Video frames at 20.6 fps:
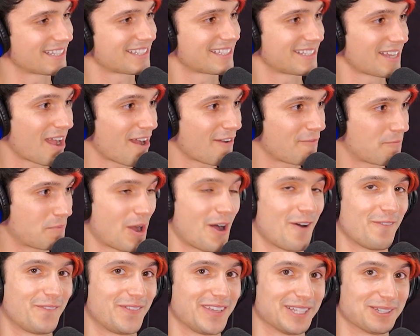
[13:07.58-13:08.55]

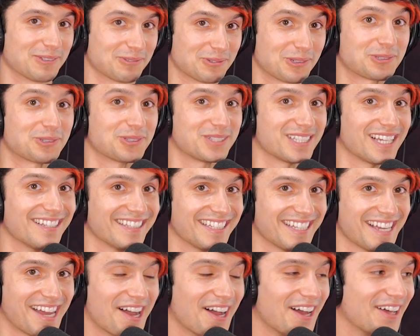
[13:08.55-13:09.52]
softball field, which was on
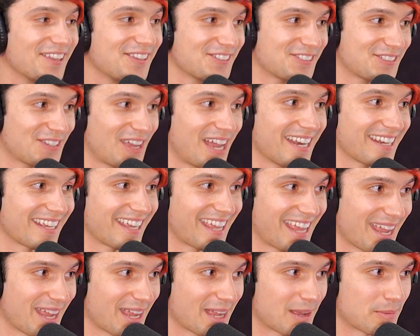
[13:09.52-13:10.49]
the other side of
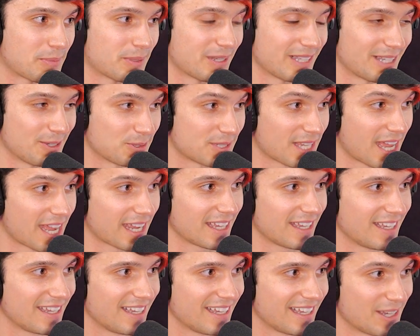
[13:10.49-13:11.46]
camp. It was
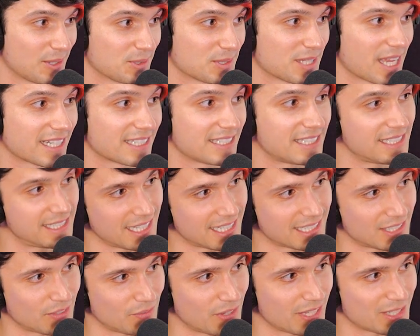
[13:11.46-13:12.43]
like
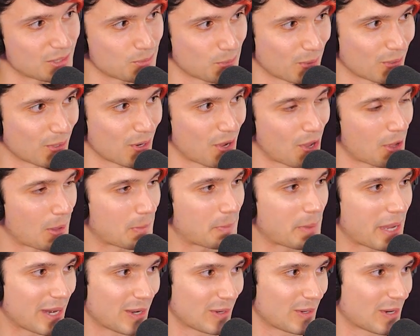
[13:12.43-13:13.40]
6 of us. We were all
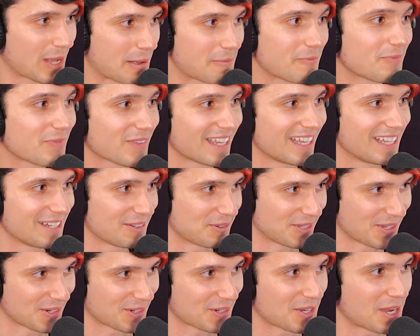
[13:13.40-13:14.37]
paired up
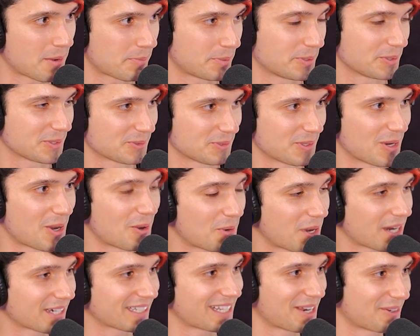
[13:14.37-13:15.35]
with our couples, and we all
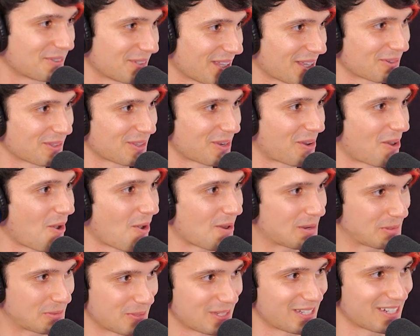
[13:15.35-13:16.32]
walked out like with our
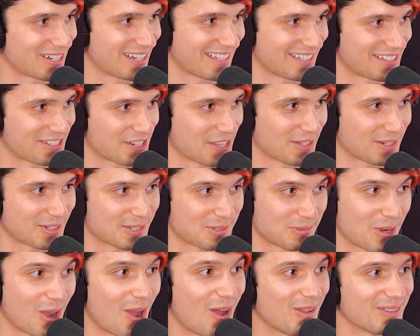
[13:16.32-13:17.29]
arms behind each other
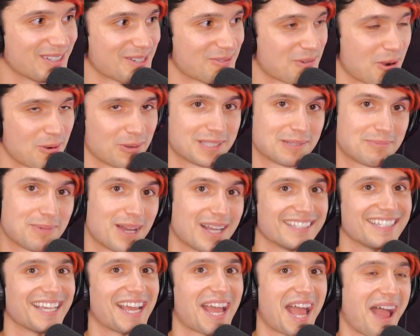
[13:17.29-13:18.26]
because we all knew what was
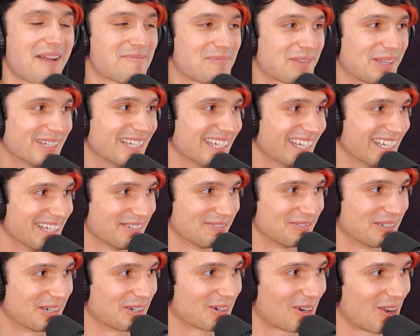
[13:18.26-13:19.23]
about to happen.
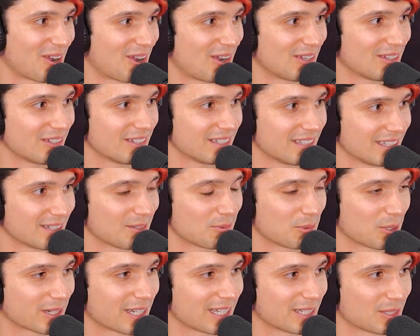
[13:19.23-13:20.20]
We were all
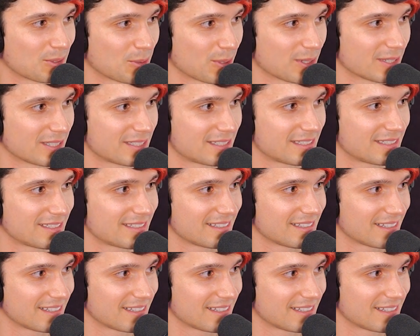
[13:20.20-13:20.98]
working towards